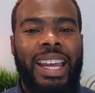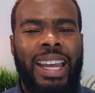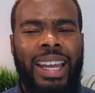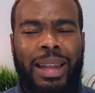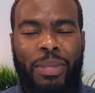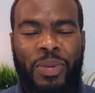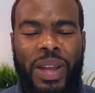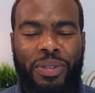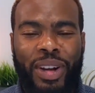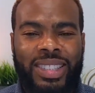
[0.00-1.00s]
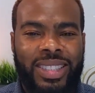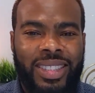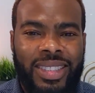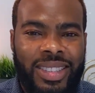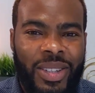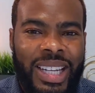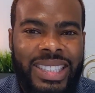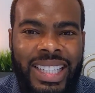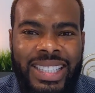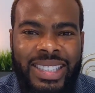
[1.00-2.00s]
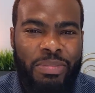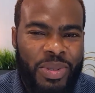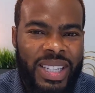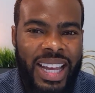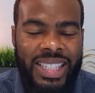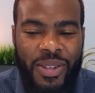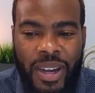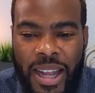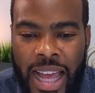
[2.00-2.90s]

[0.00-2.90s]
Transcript: And I mean, we have a rice cooker, so that's that's a simple task, right?